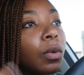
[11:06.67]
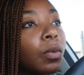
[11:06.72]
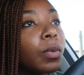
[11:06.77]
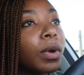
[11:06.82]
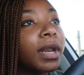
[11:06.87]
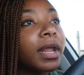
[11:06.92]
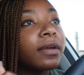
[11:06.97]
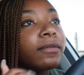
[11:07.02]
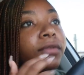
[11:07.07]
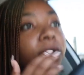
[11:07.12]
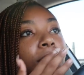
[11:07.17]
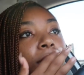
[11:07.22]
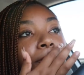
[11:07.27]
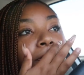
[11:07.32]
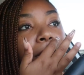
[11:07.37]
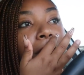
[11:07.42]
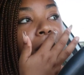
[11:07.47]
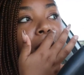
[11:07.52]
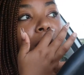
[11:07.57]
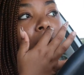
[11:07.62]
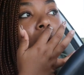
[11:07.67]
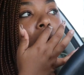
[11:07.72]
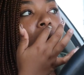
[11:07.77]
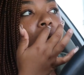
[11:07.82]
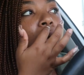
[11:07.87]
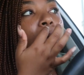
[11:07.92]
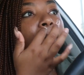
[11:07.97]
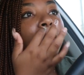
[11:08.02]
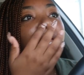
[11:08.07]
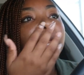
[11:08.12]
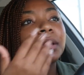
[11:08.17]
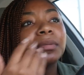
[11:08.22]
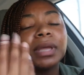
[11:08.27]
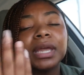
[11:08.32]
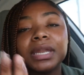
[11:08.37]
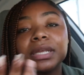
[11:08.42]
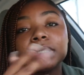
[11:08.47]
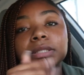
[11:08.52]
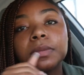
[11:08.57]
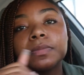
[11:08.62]
Whatever. Um, and I'm
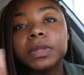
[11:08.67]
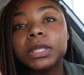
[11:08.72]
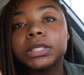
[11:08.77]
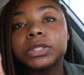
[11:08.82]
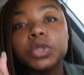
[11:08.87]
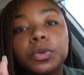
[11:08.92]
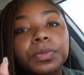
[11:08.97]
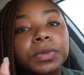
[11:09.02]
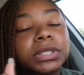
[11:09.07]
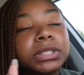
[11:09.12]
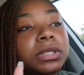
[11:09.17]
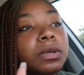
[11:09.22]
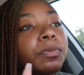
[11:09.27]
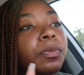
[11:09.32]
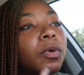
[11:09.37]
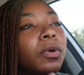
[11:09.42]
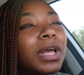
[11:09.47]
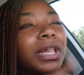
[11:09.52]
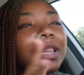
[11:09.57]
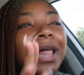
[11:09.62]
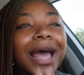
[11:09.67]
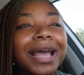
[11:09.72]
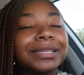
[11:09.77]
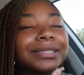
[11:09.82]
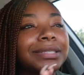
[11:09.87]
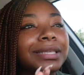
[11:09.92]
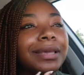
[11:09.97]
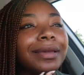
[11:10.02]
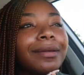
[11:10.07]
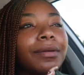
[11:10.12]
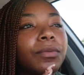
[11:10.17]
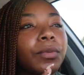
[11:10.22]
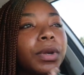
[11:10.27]
getting something super simple, classy.